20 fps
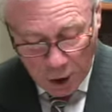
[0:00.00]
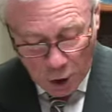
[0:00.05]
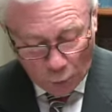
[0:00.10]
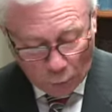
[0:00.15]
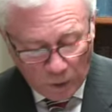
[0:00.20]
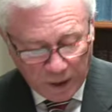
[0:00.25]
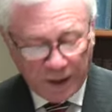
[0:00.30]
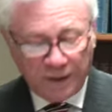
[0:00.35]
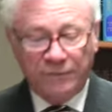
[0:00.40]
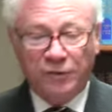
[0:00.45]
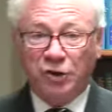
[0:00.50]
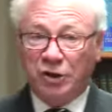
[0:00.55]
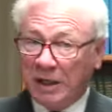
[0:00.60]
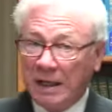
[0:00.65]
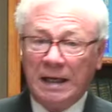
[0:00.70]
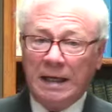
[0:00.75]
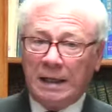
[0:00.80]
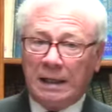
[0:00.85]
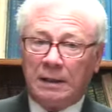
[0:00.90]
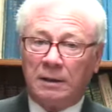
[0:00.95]
We have
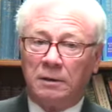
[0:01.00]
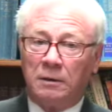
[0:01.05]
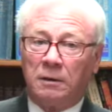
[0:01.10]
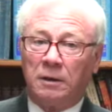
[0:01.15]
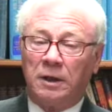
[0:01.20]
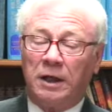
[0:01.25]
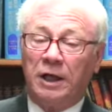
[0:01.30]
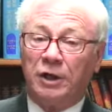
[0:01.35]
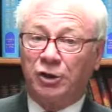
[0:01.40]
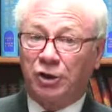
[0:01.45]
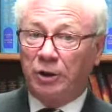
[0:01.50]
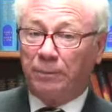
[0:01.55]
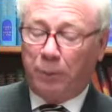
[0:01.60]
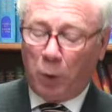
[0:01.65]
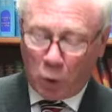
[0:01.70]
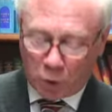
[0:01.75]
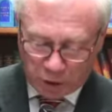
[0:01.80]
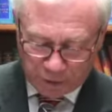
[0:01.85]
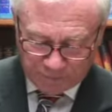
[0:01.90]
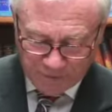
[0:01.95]
seen, in
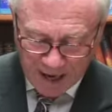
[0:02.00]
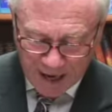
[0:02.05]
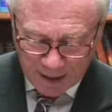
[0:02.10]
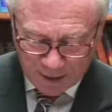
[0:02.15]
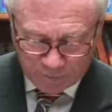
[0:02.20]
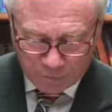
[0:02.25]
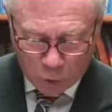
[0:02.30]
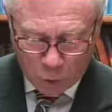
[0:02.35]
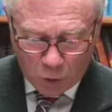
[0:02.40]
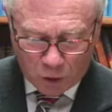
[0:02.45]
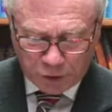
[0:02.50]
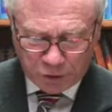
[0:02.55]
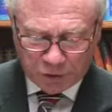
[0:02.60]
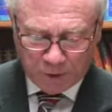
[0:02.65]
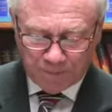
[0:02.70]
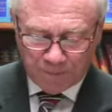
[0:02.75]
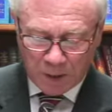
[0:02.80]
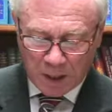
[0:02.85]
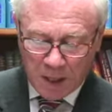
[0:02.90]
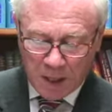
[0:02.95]
support of that, of course,
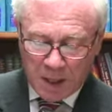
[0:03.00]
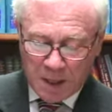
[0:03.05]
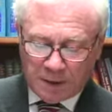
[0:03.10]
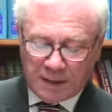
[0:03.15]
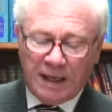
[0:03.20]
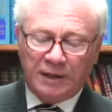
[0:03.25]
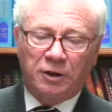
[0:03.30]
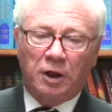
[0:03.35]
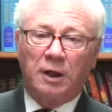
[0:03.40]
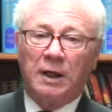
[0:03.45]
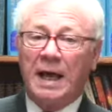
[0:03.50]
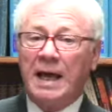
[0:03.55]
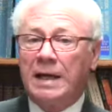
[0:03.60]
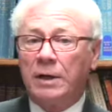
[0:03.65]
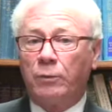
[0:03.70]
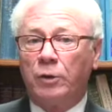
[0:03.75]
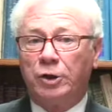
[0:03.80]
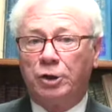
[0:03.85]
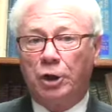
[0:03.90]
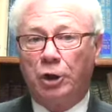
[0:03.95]
that the
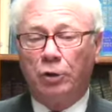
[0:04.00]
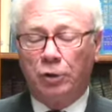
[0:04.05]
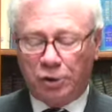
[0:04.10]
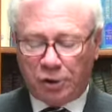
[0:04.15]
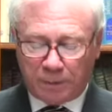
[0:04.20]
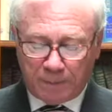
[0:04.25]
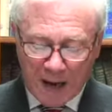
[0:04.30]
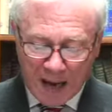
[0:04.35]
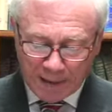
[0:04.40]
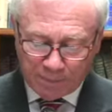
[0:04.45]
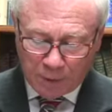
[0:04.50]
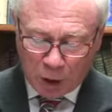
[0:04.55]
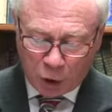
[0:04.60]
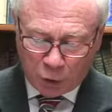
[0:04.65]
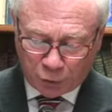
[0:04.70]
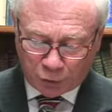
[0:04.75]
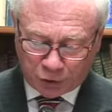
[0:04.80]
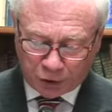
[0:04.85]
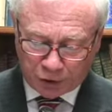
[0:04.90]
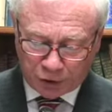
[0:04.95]
language used by
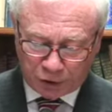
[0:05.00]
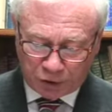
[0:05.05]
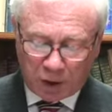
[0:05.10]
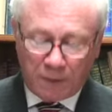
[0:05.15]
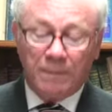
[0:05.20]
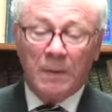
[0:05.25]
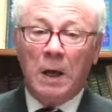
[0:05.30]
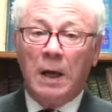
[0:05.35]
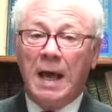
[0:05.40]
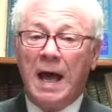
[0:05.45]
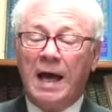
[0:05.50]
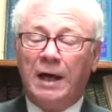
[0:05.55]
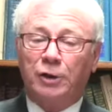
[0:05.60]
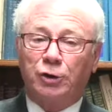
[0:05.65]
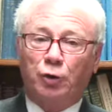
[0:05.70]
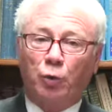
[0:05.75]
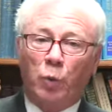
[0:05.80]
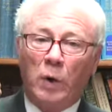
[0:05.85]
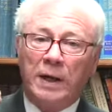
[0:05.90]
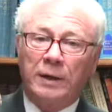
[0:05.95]
Moses,
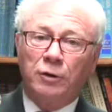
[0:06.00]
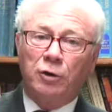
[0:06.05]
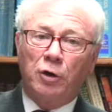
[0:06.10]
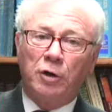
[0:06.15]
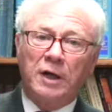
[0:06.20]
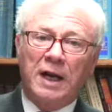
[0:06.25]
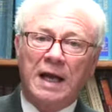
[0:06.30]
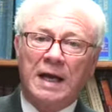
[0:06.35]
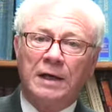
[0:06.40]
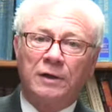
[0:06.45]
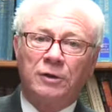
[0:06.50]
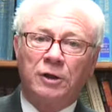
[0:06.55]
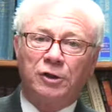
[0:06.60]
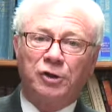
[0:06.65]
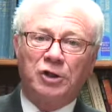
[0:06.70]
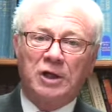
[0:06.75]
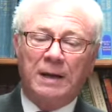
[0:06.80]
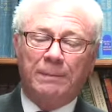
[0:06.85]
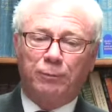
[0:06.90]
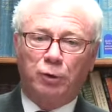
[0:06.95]
as rendered in the
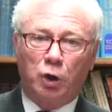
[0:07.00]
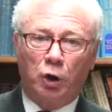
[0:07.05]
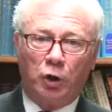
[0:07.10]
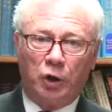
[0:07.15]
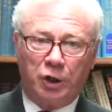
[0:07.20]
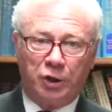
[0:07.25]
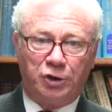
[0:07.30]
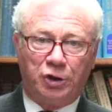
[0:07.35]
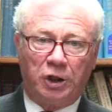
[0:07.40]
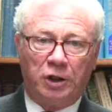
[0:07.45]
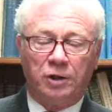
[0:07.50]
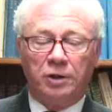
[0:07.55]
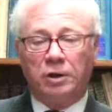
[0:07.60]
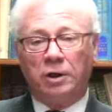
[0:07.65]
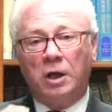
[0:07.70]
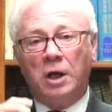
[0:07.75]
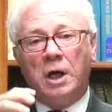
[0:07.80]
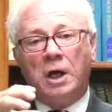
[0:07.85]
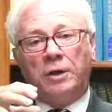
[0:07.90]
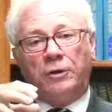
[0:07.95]

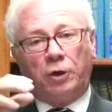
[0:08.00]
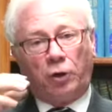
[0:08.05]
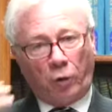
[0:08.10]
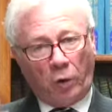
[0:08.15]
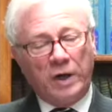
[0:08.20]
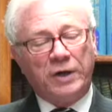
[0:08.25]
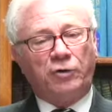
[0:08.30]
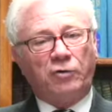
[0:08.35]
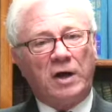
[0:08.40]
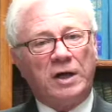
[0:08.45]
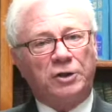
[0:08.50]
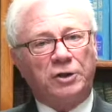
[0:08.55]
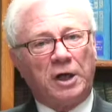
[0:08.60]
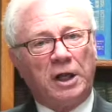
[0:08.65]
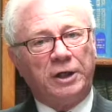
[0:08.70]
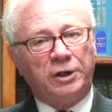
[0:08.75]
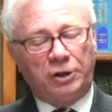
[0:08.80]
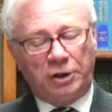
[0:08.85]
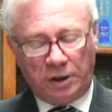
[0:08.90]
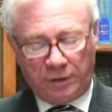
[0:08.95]
Septuagint, the Greek
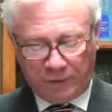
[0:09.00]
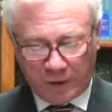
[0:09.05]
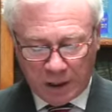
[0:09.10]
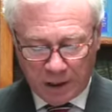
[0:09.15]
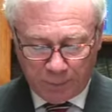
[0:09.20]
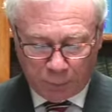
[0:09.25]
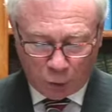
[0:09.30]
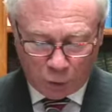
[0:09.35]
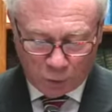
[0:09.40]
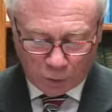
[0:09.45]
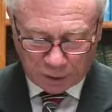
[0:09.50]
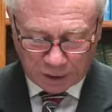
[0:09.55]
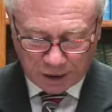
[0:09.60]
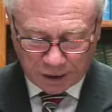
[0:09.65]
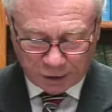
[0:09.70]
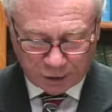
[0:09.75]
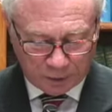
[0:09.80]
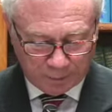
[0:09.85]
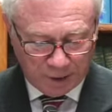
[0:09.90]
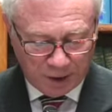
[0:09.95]
translation of the Hebrew Old
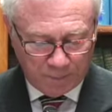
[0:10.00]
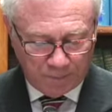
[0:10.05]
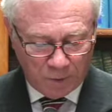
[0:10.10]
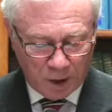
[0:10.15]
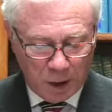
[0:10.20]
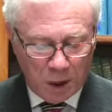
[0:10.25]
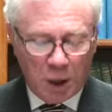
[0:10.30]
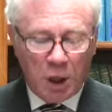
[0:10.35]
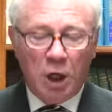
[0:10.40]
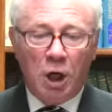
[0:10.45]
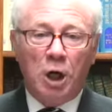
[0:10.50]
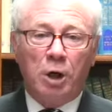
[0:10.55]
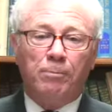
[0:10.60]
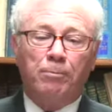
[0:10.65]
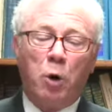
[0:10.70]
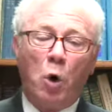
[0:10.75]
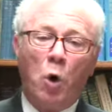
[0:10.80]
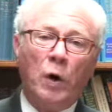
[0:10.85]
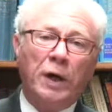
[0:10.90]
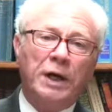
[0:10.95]
Testament,
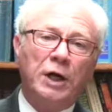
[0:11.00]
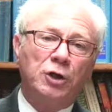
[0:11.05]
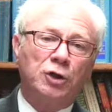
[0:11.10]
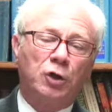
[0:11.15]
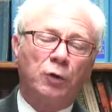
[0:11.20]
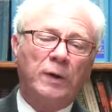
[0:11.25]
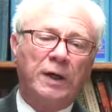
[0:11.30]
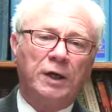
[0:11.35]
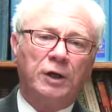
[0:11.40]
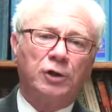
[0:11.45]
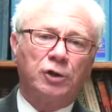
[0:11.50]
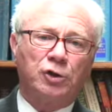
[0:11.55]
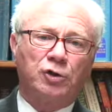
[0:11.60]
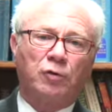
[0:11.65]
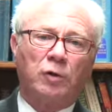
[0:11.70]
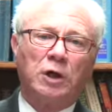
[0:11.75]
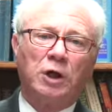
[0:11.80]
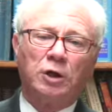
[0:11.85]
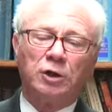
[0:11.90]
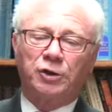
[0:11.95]
pointed to
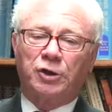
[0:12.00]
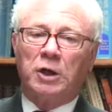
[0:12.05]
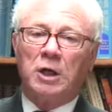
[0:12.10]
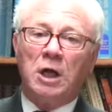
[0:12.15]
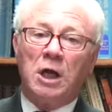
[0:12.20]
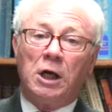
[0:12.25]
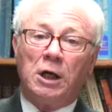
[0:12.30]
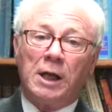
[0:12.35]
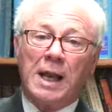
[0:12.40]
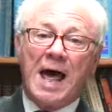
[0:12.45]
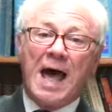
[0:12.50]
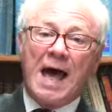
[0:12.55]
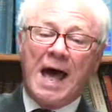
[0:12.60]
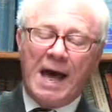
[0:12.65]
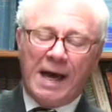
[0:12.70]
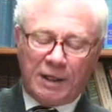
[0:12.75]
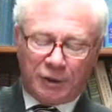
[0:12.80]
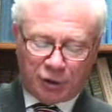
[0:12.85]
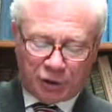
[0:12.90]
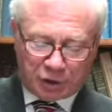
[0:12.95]
Israel's
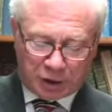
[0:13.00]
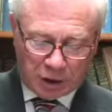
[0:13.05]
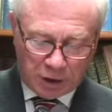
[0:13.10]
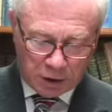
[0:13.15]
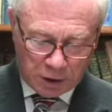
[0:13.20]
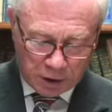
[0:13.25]
last